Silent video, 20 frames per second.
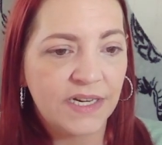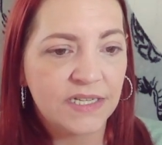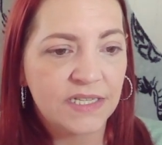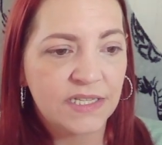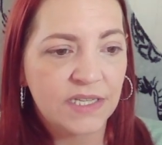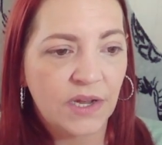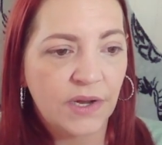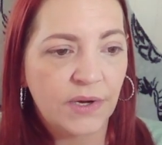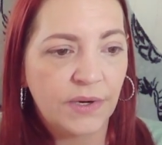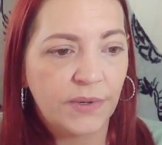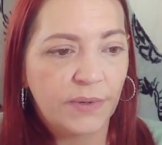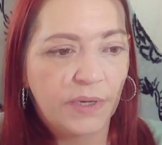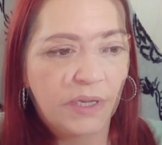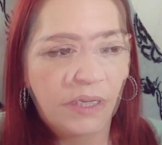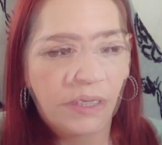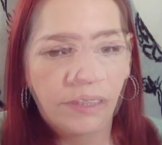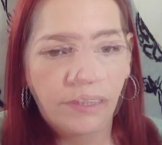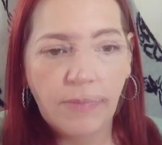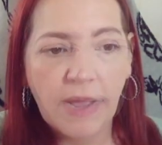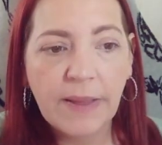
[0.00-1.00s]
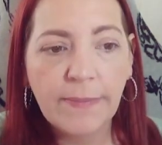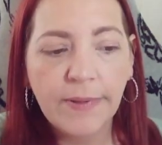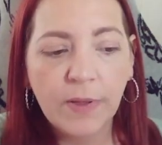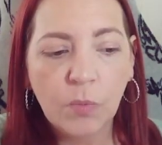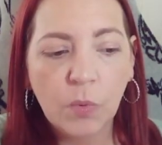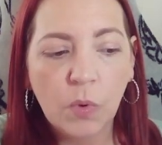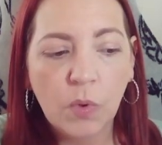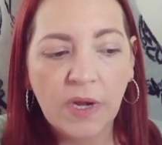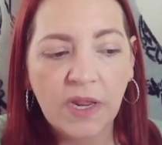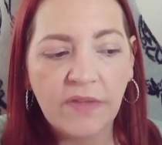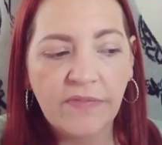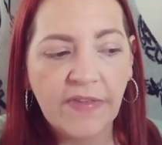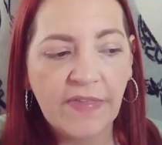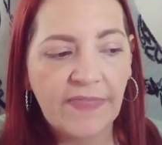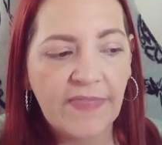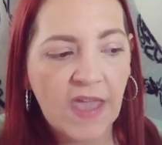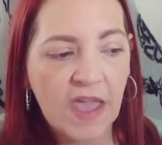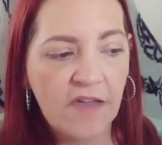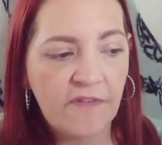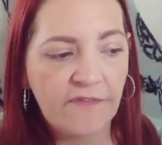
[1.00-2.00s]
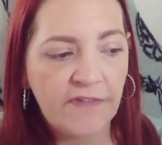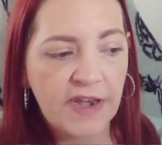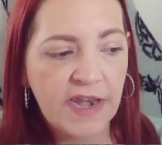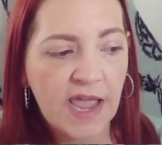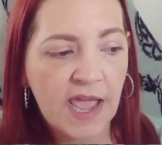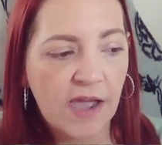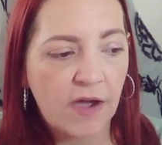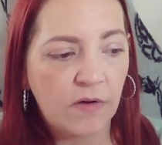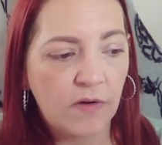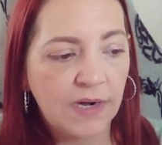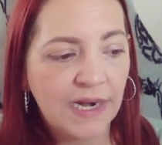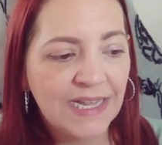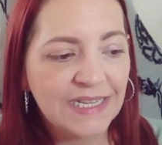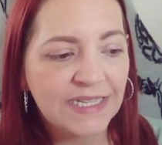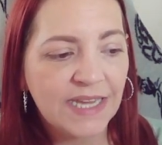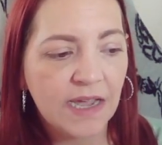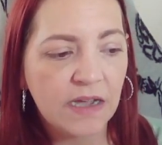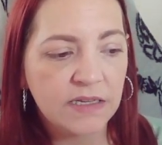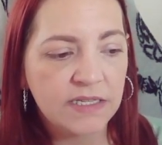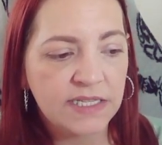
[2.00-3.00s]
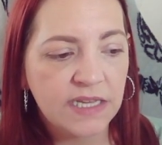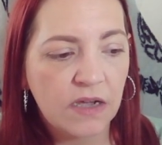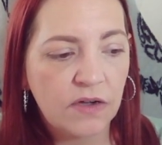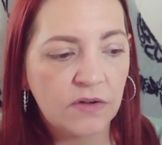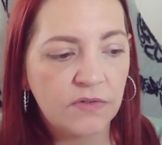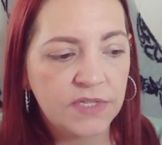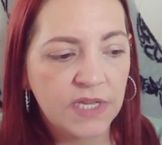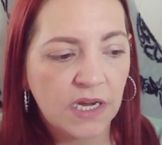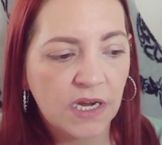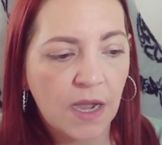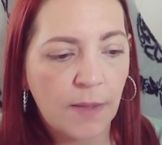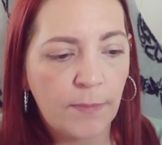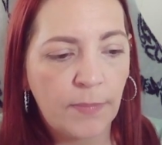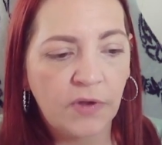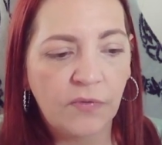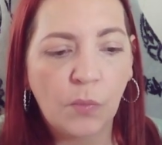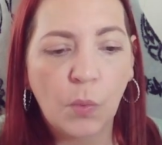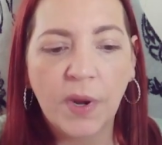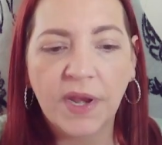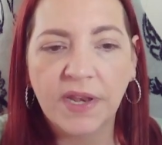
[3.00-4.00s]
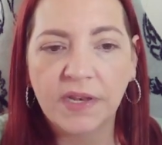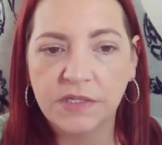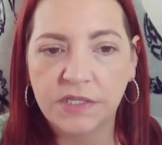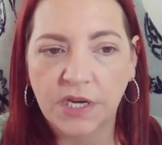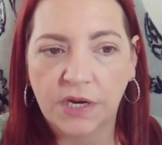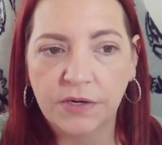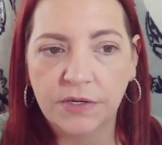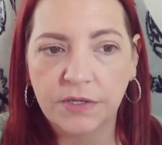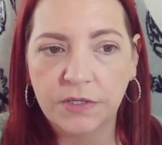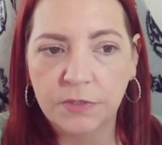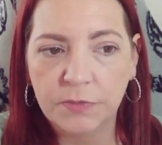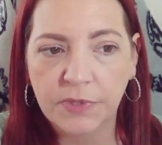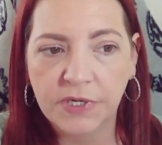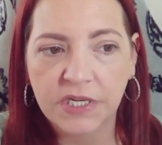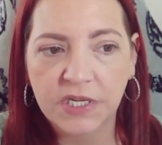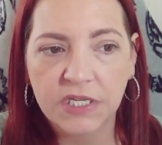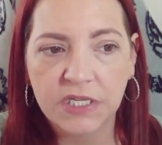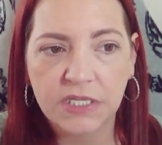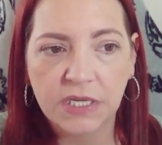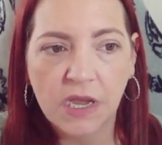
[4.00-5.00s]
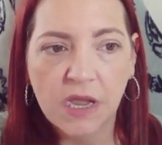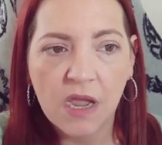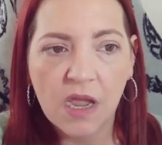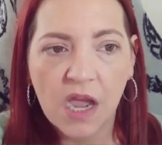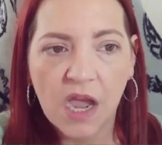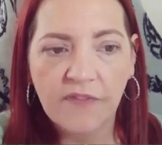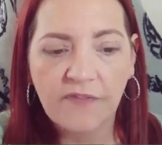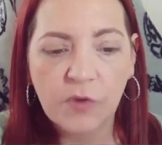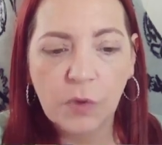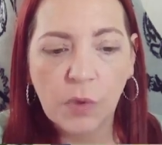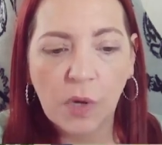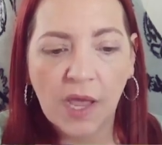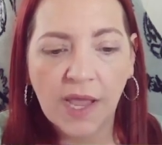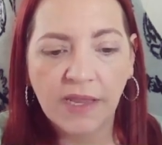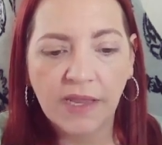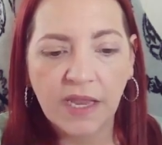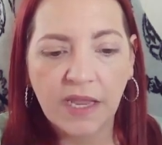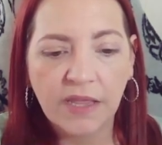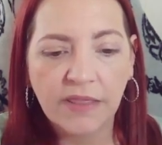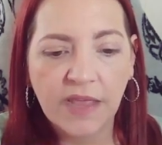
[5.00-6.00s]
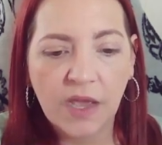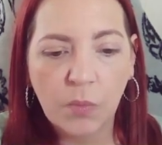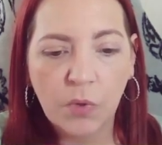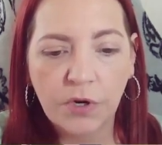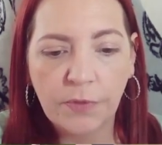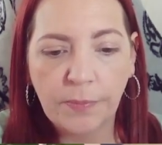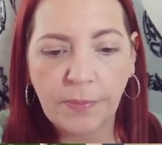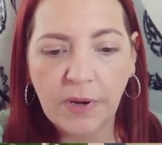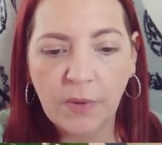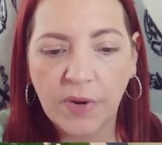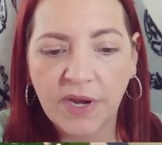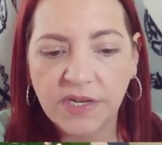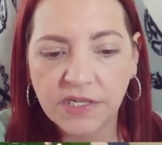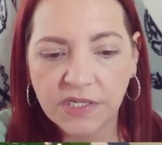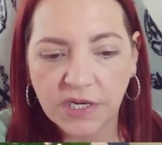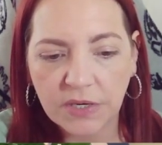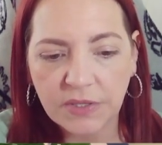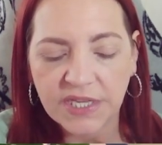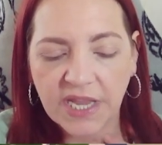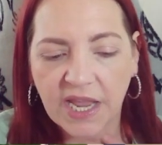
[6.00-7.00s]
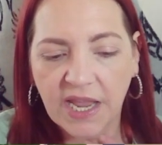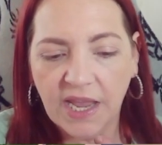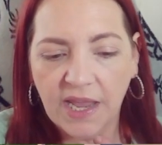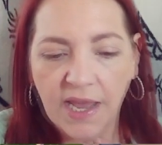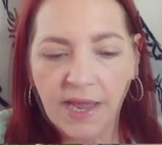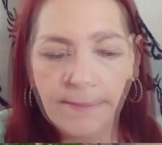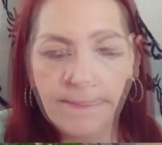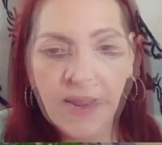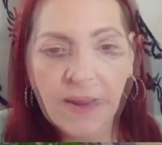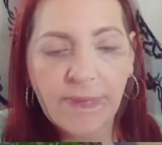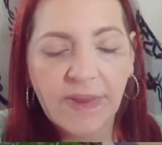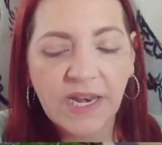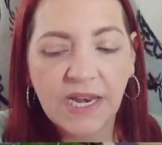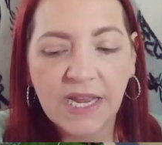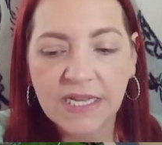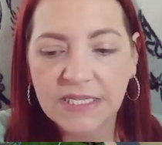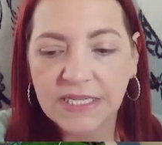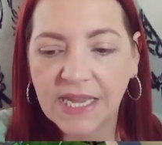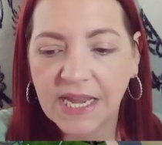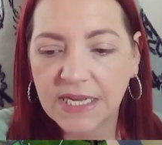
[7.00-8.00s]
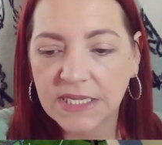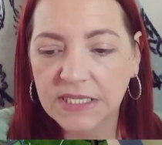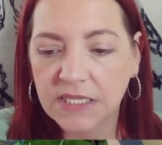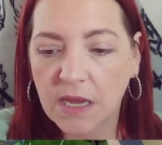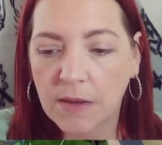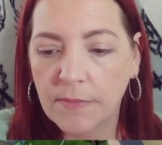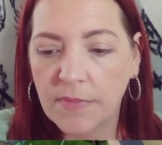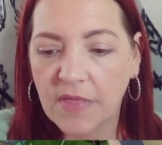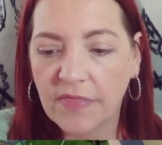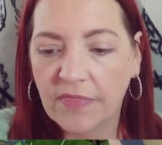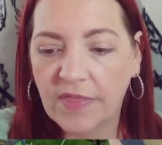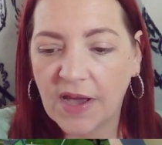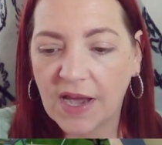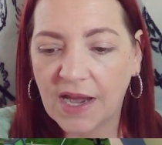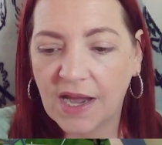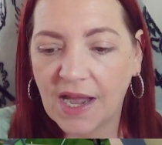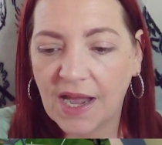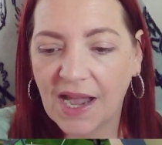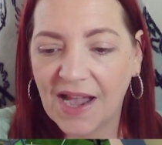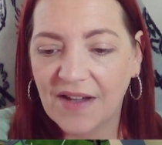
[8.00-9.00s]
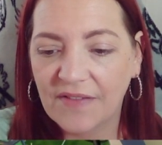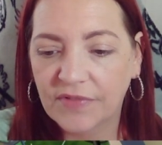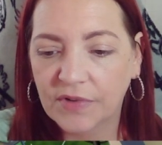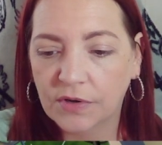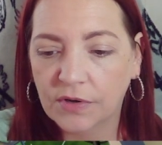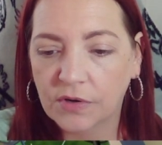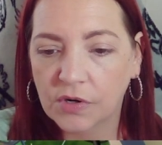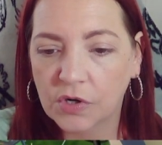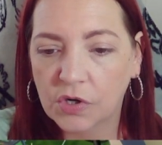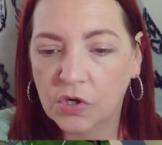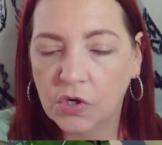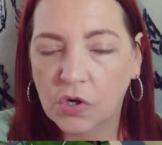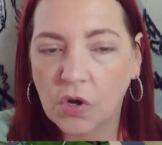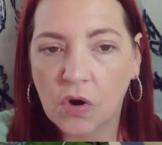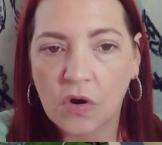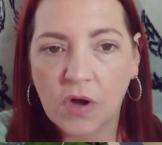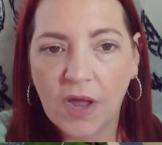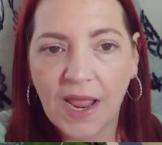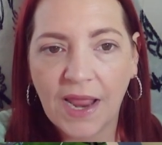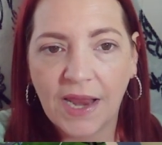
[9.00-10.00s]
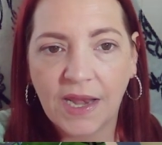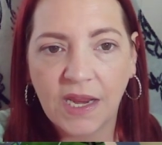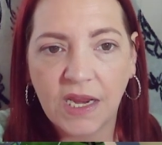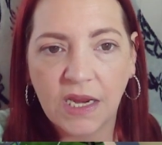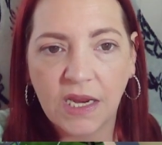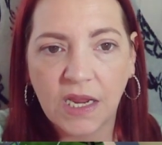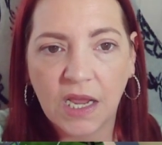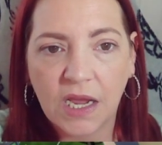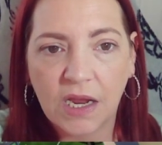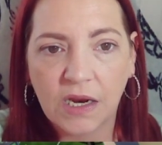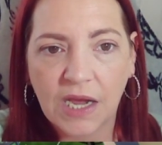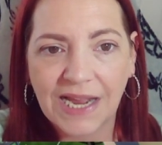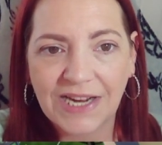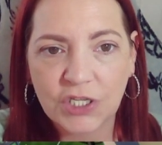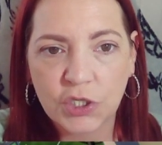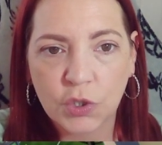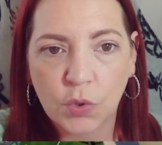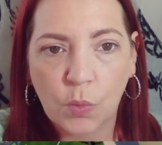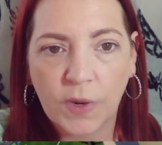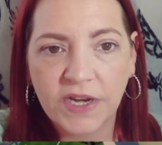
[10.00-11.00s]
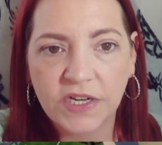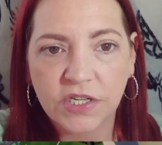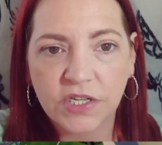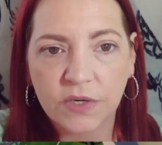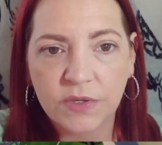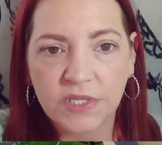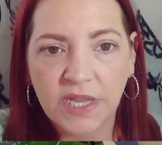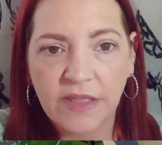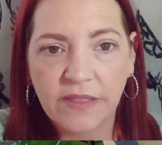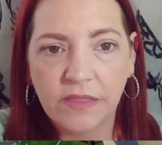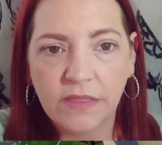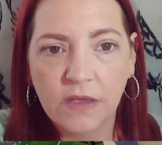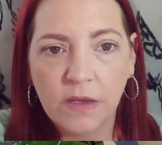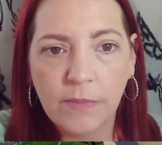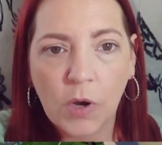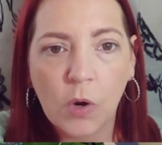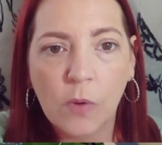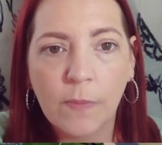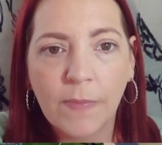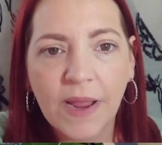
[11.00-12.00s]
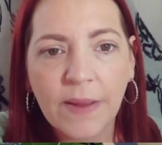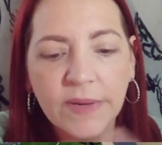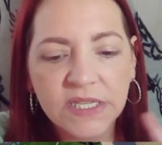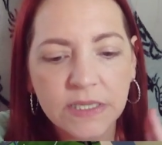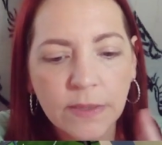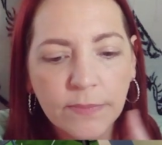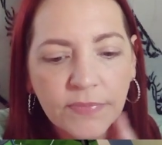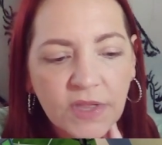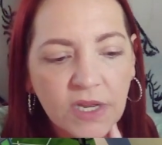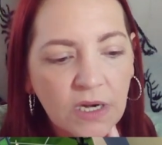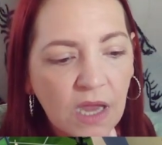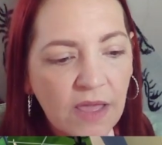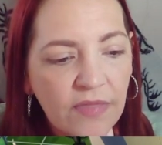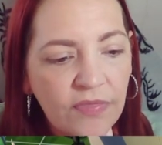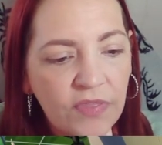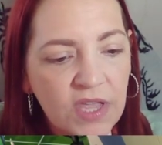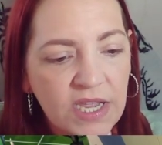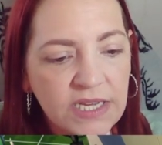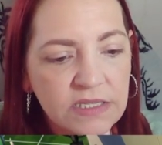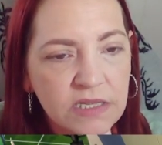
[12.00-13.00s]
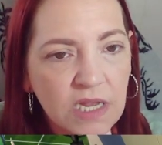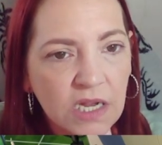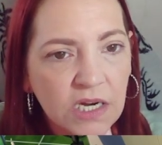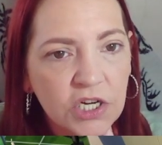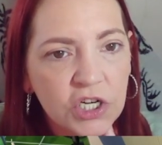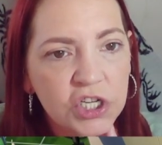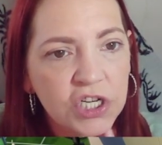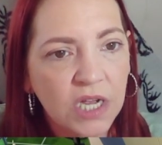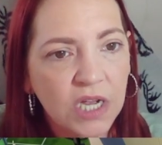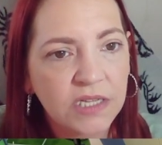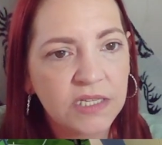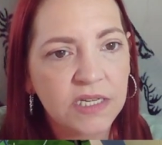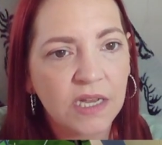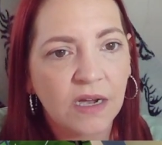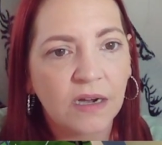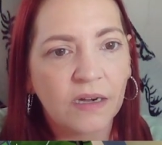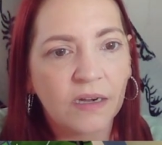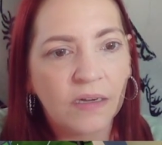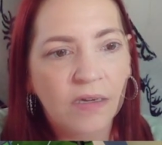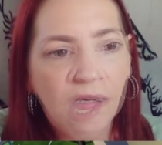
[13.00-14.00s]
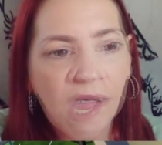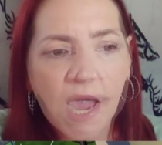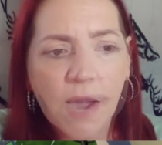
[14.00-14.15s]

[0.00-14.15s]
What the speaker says: So maybe we'll leave it there for now. Let's get ourselves a couple of windows because I I feel like there would be windows here, and maybe let's get some that haven't got any actual windows in them. Oh, maybe something like this, like a shutter.